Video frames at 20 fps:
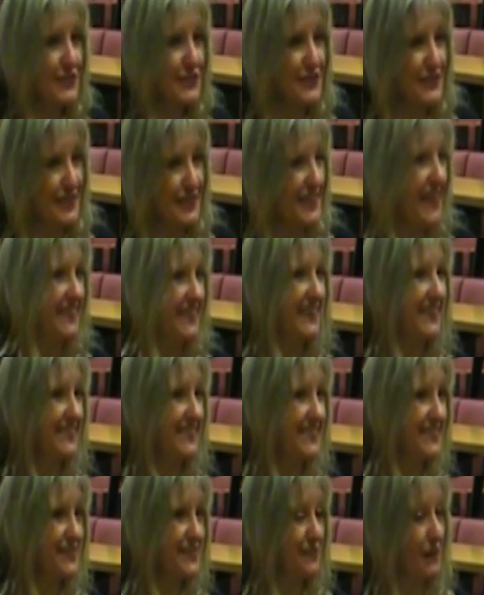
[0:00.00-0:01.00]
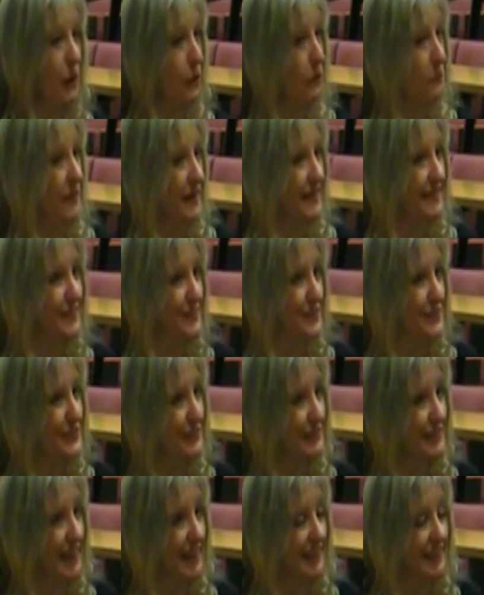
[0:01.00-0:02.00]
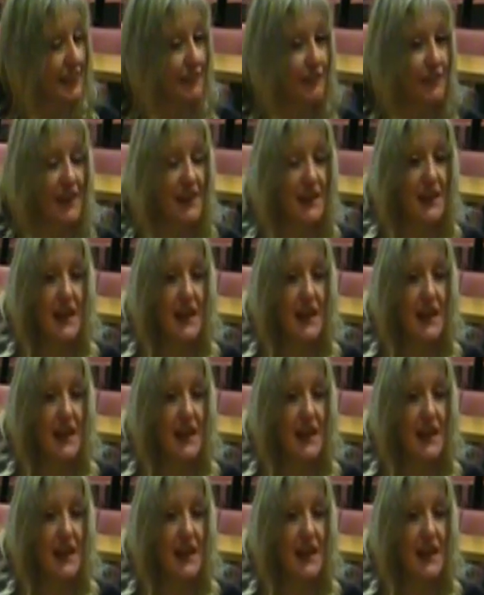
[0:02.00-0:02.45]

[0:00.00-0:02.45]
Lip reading: shenanigans of a complex social life.